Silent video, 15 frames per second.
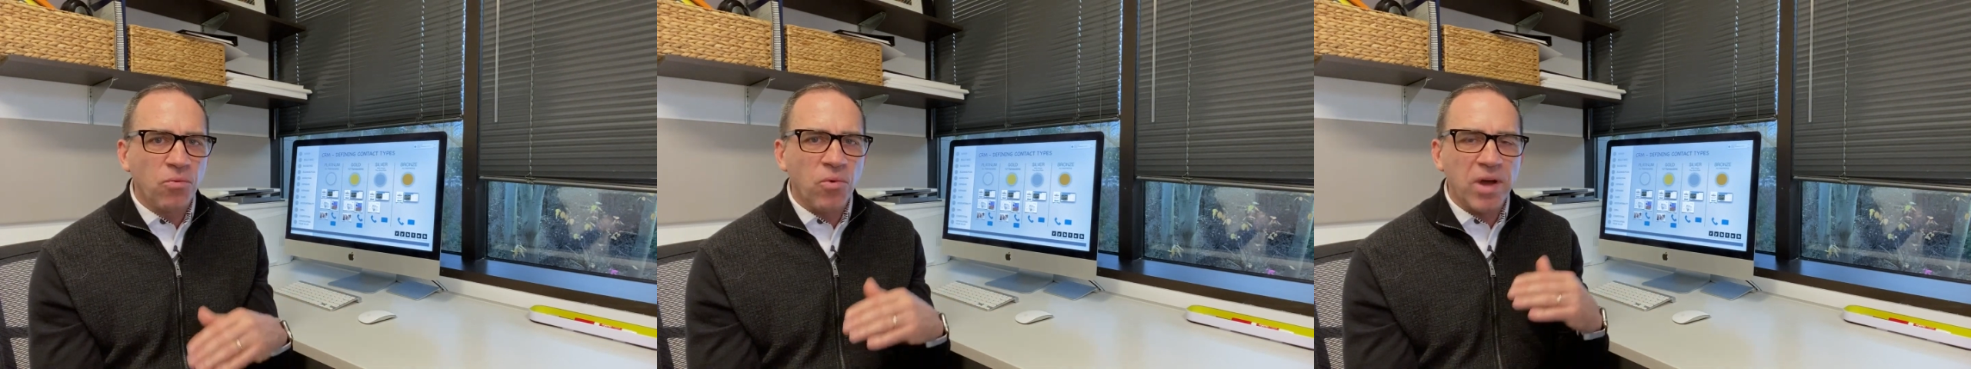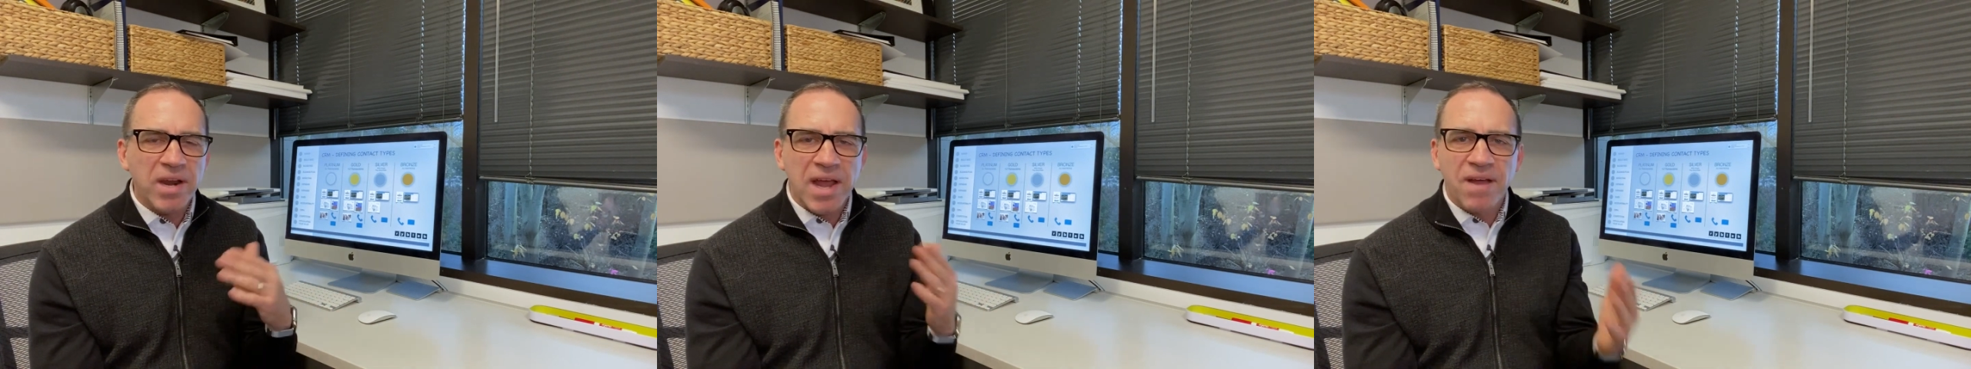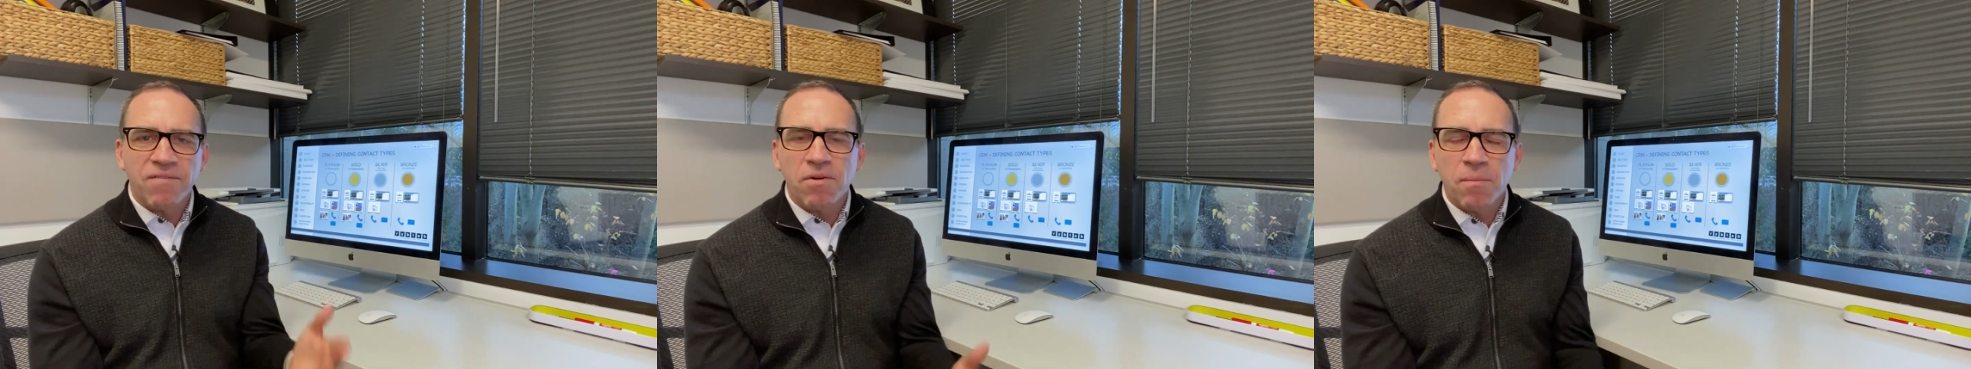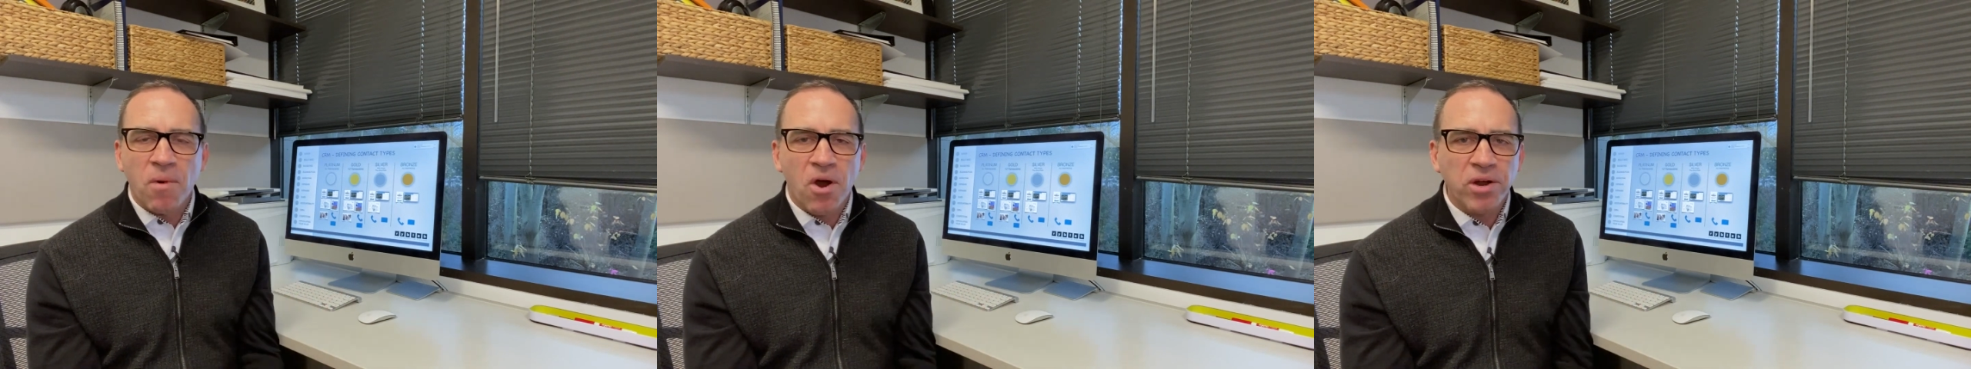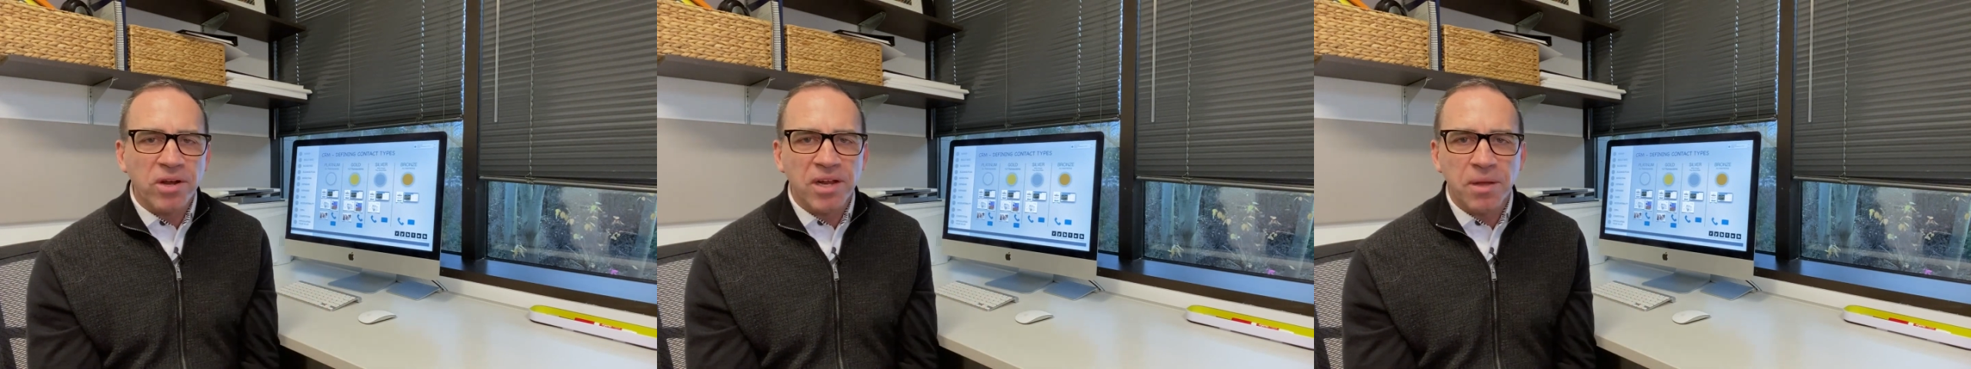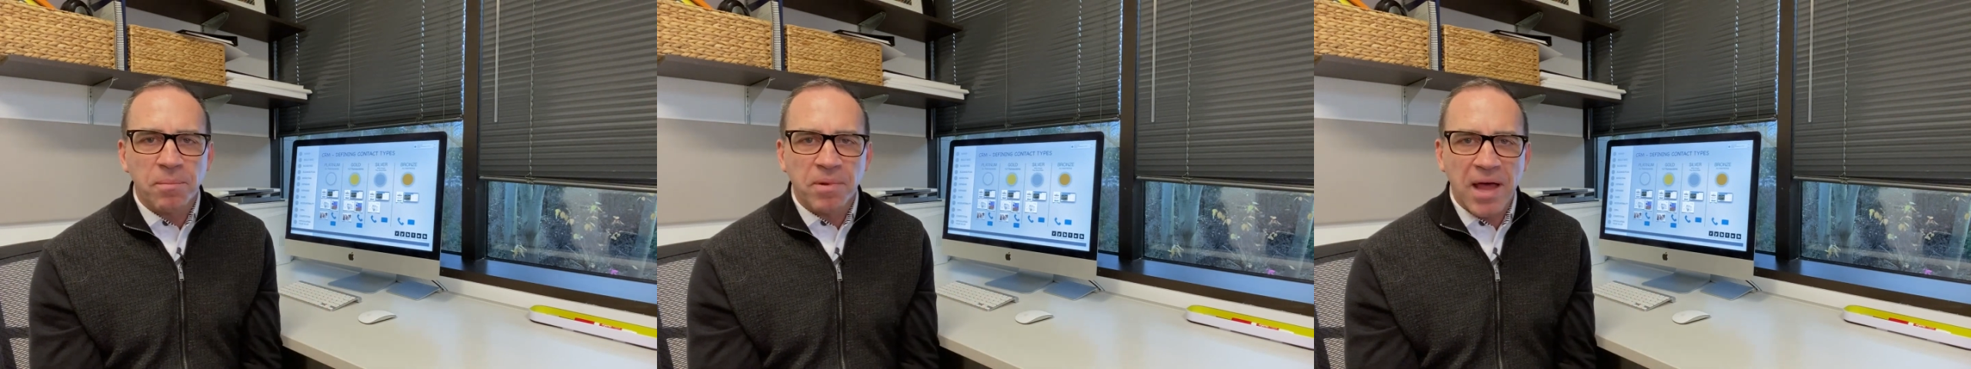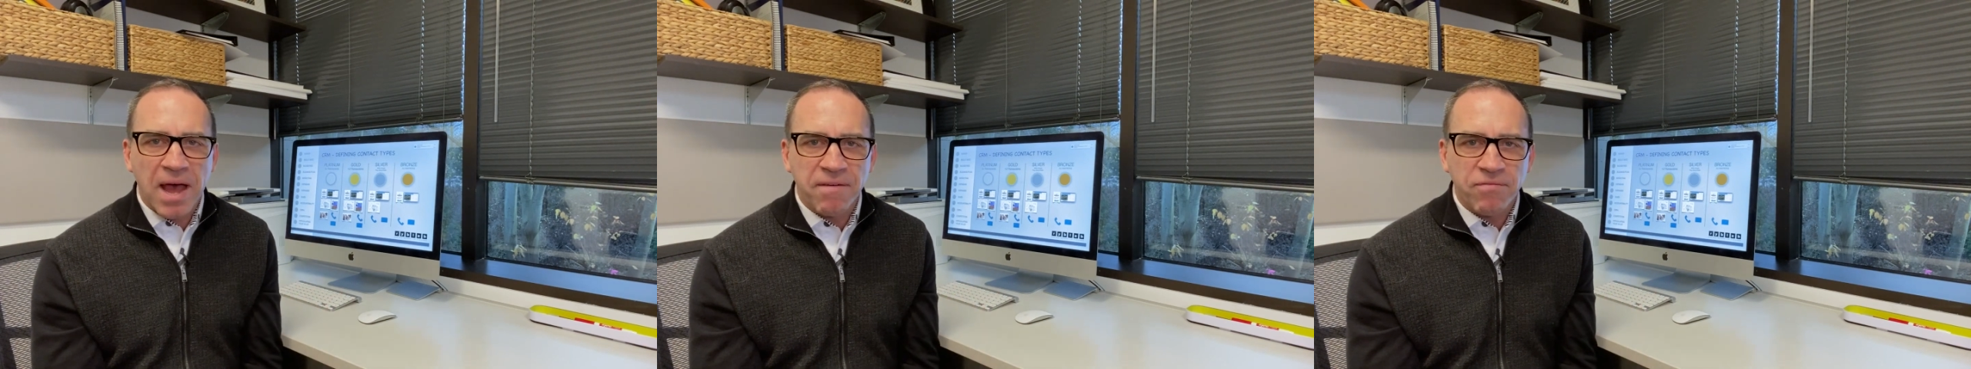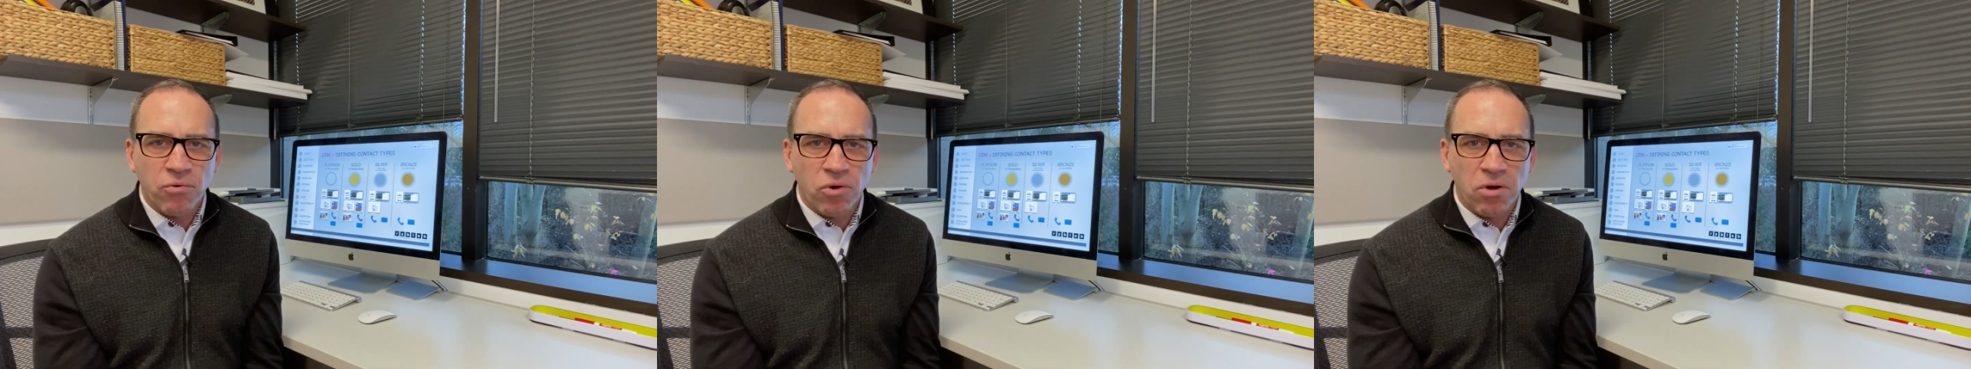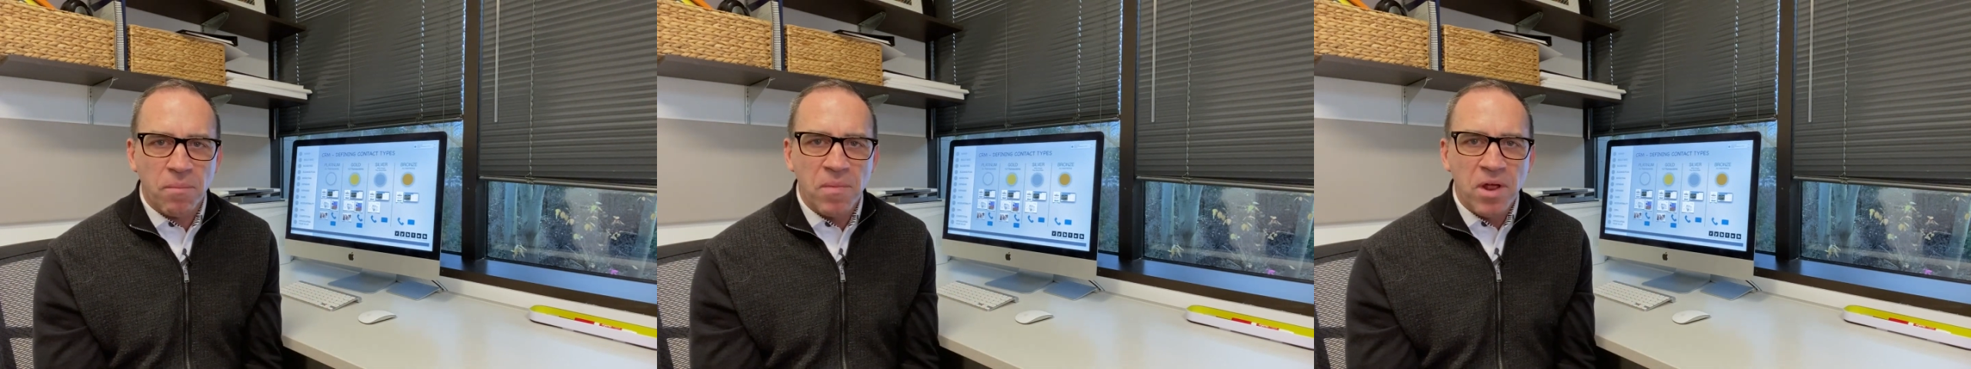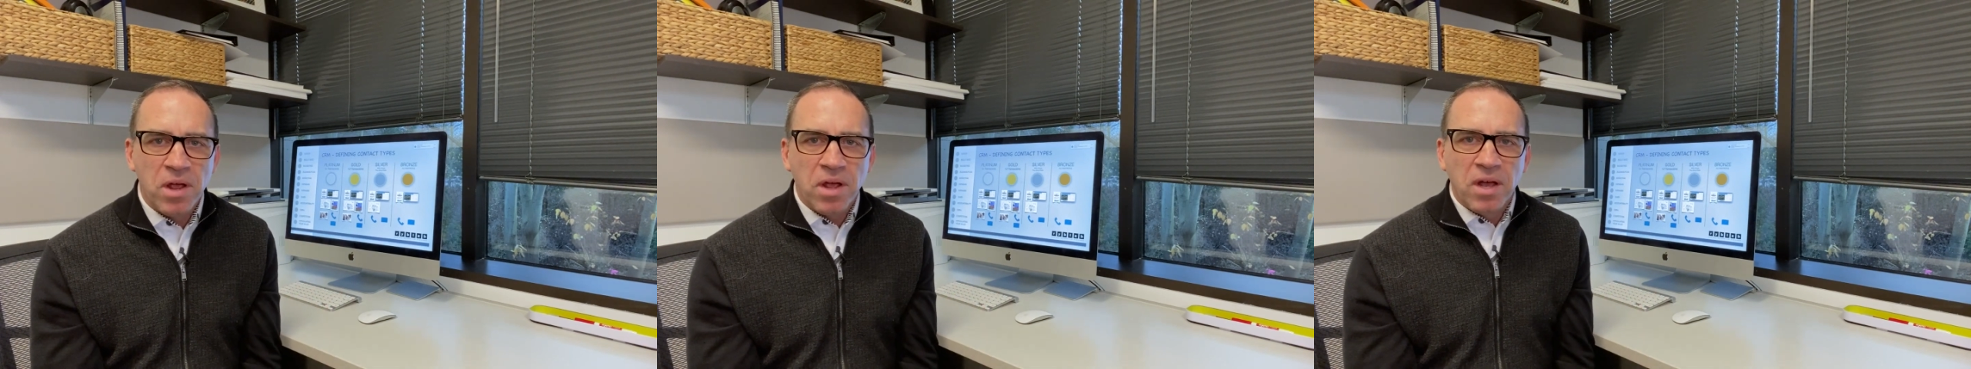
whatever marketing platform,